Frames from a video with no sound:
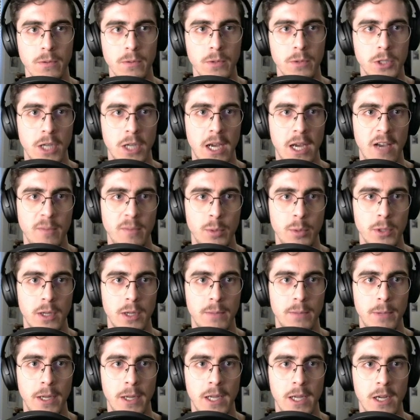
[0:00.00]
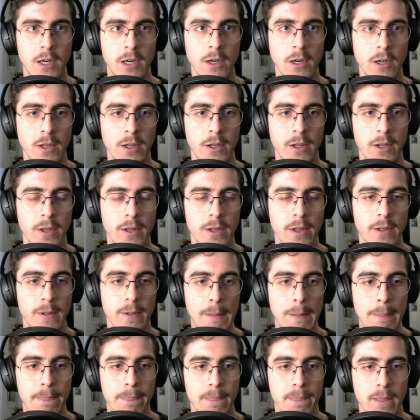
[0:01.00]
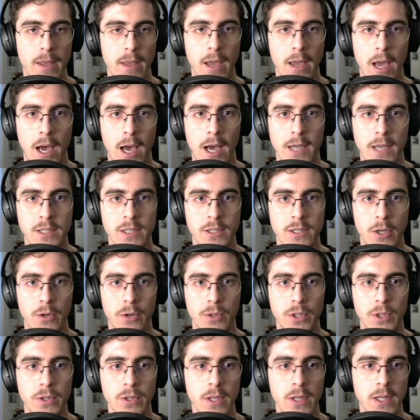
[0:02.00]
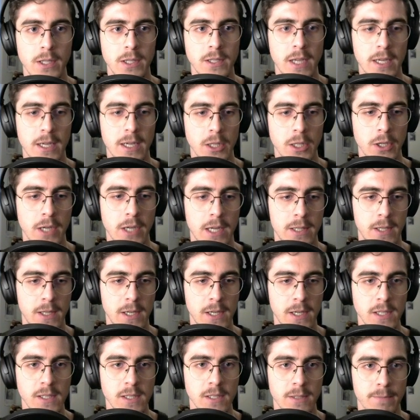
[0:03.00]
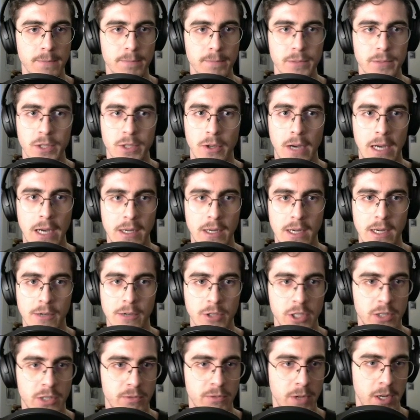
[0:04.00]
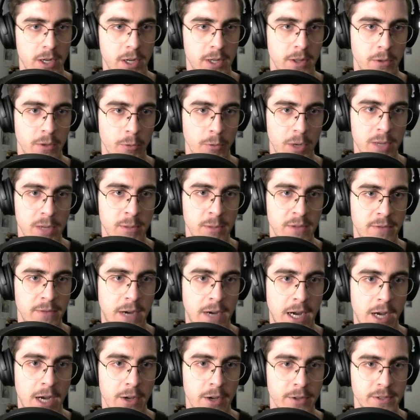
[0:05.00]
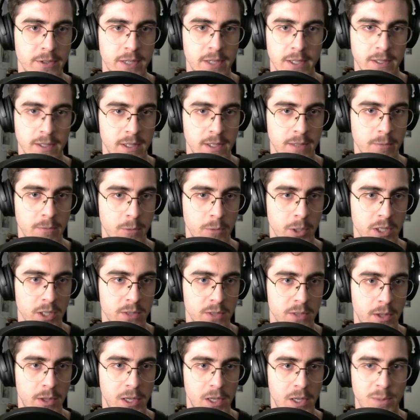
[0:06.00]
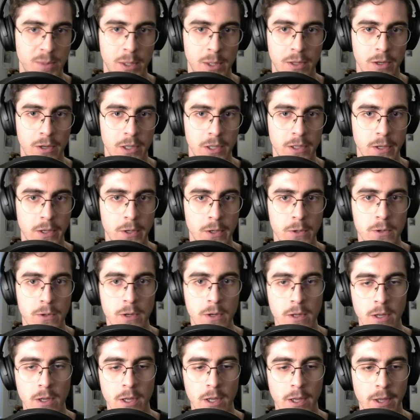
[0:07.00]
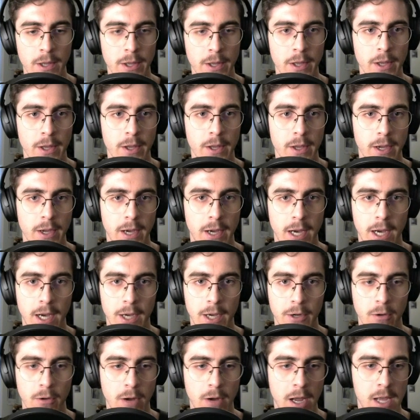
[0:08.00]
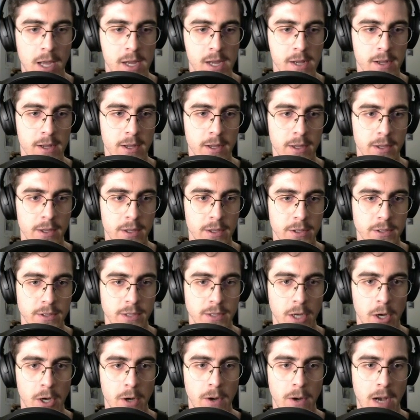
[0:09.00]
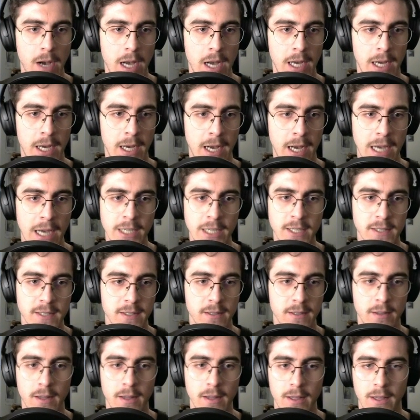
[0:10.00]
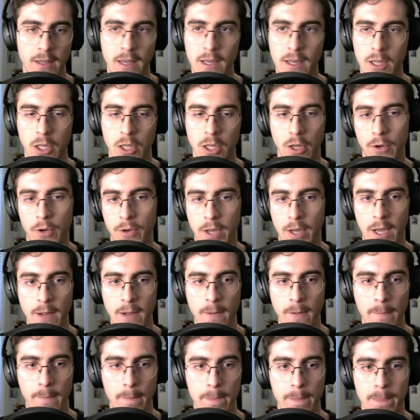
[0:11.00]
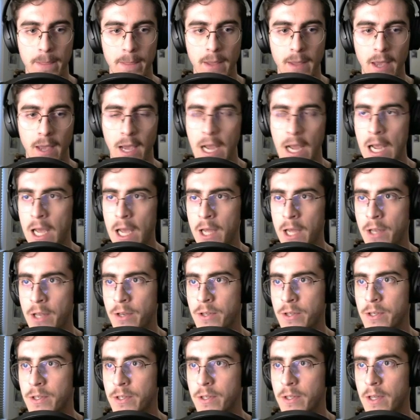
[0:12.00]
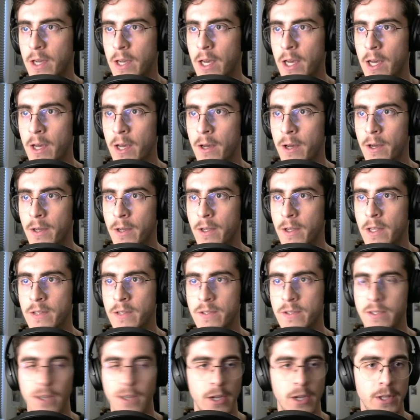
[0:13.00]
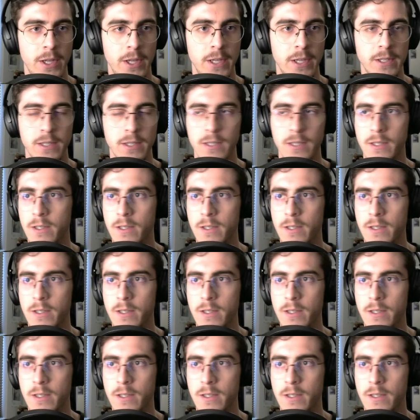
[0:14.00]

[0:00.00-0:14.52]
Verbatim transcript: which I have pulled up right here. Uh, so you can take a look at this. So I, I, was just reading the README file. It says it works with ESP32. Uh, great. So uh, I just git cloned it and uh, installed it